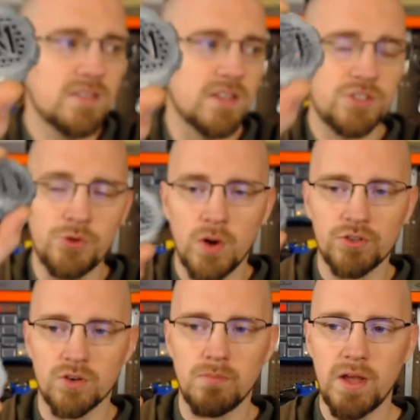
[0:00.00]
is at
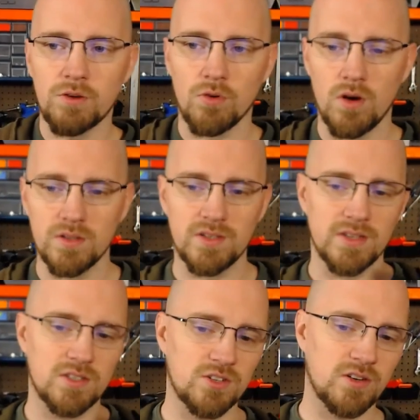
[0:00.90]
200 microns and
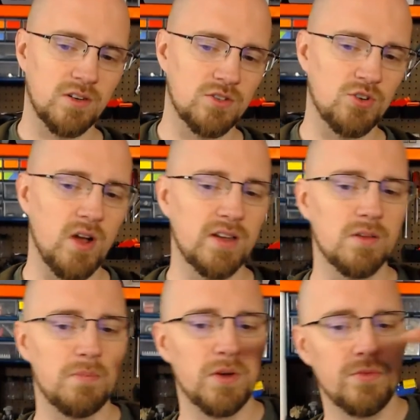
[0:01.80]
it's trying
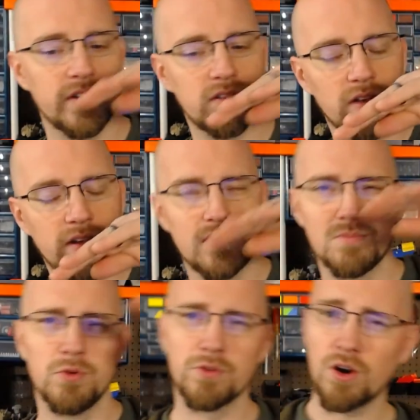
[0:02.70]
to build this nice
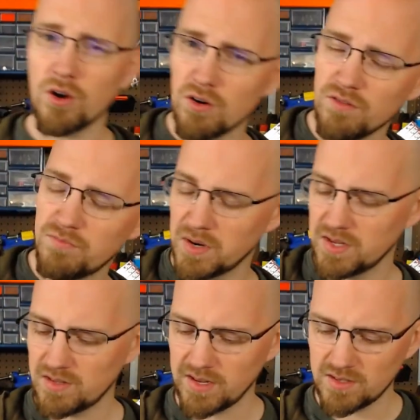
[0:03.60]
smooth curve, but
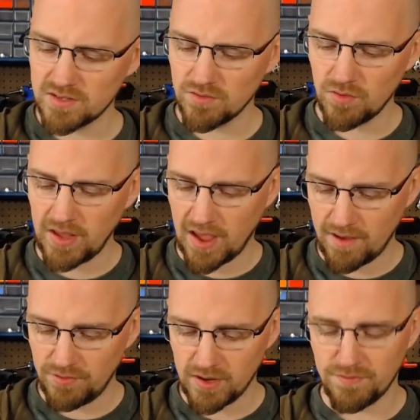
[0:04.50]
it doesn't really
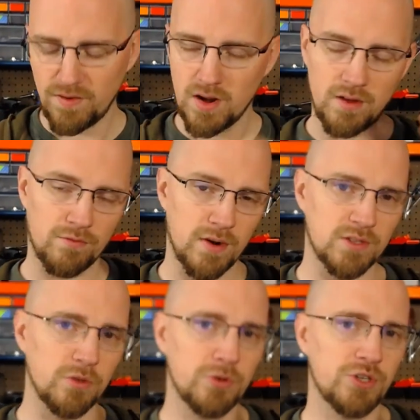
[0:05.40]
have like a fine enough
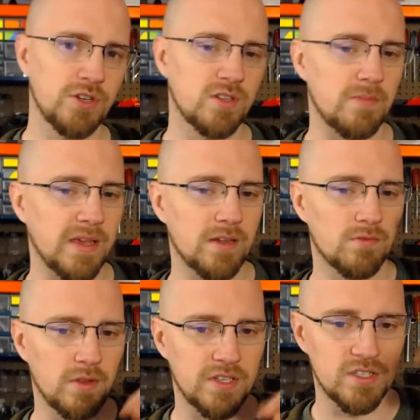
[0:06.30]
resolution to make it
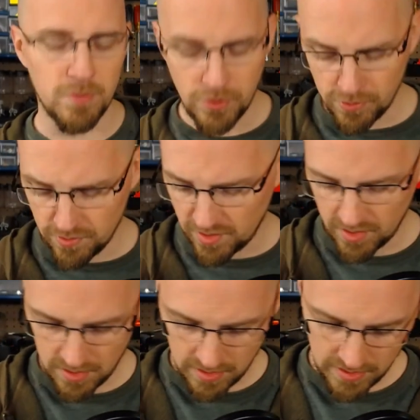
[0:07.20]
really smooth.
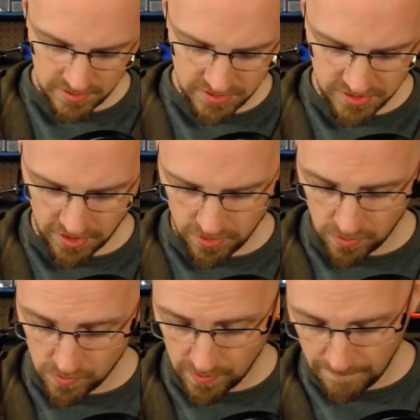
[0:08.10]

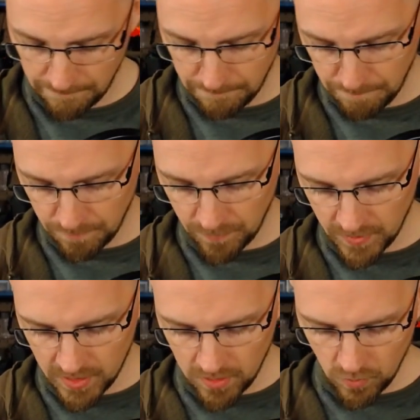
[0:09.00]
So
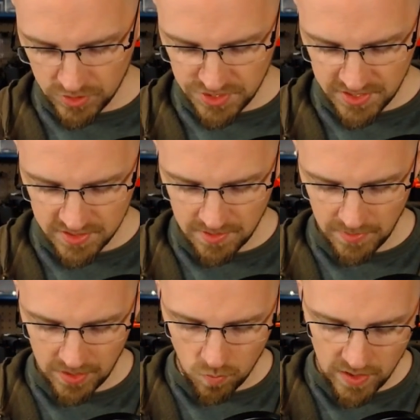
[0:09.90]
we're just in some
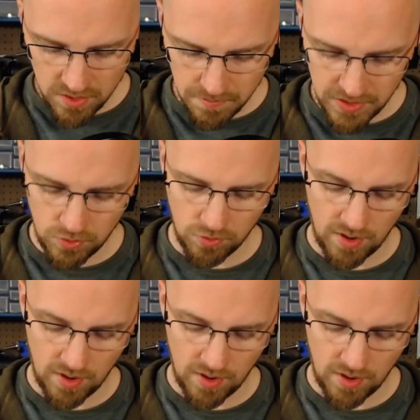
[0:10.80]
like weird middle